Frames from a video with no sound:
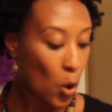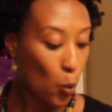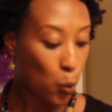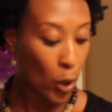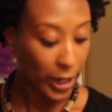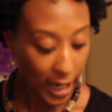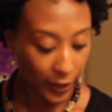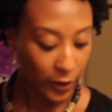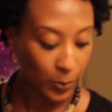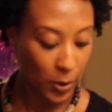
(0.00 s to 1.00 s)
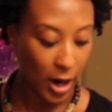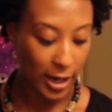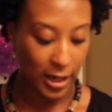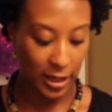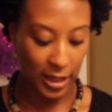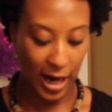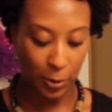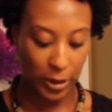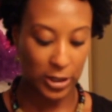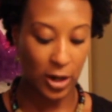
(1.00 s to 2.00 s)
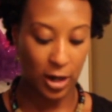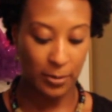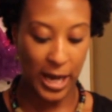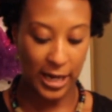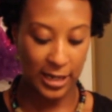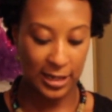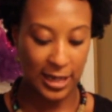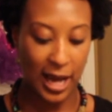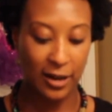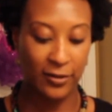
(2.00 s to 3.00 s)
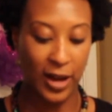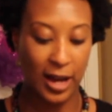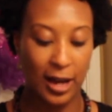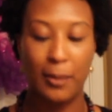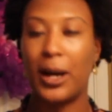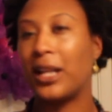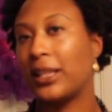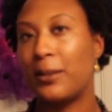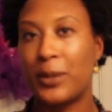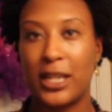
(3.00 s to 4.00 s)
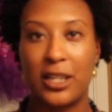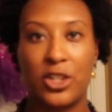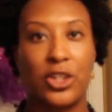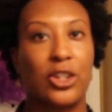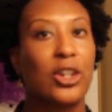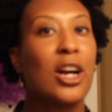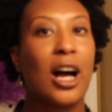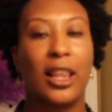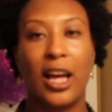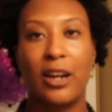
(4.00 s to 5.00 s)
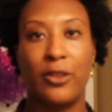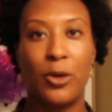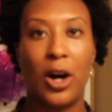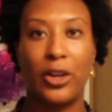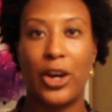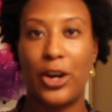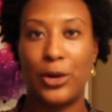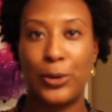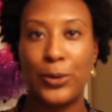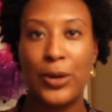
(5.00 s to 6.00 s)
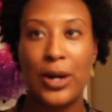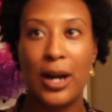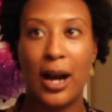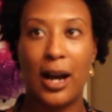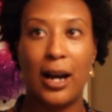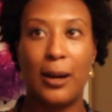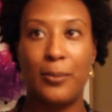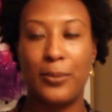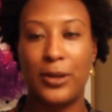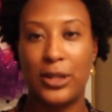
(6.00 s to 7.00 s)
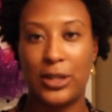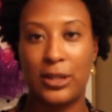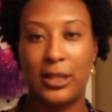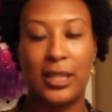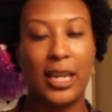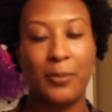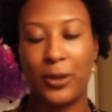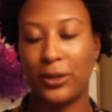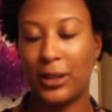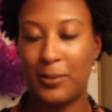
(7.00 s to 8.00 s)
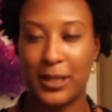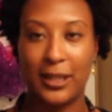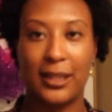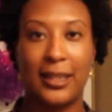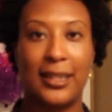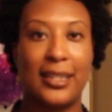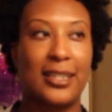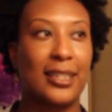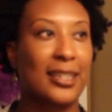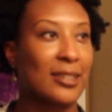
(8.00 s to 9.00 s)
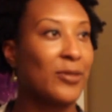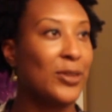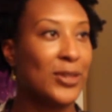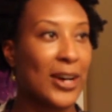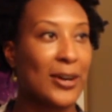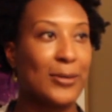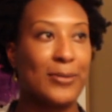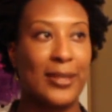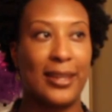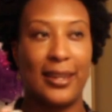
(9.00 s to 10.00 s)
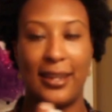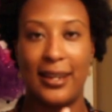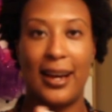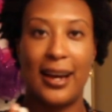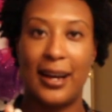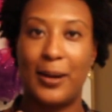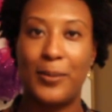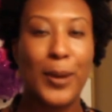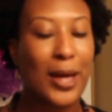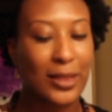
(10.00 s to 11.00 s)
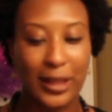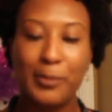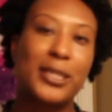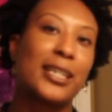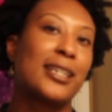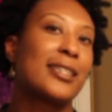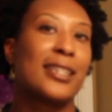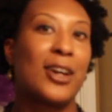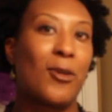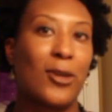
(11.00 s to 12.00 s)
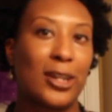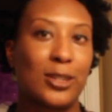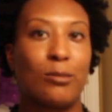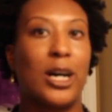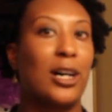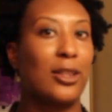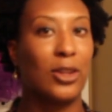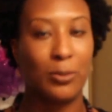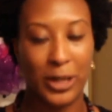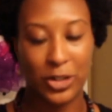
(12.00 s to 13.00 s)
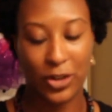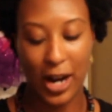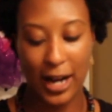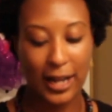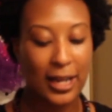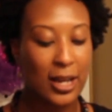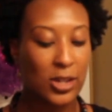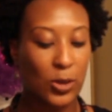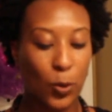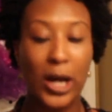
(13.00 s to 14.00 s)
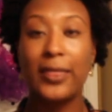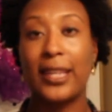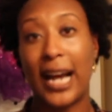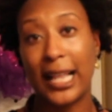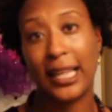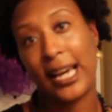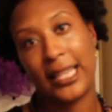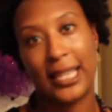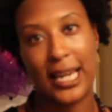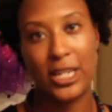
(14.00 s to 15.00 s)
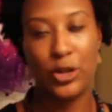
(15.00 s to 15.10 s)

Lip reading: One other product that I want to talk about is kind of a lip conditioner. A lot of you all know to keep your lips in good condition, because if you don't, then the lipstick doesn't go on as well and they'll be dry. So one that I like that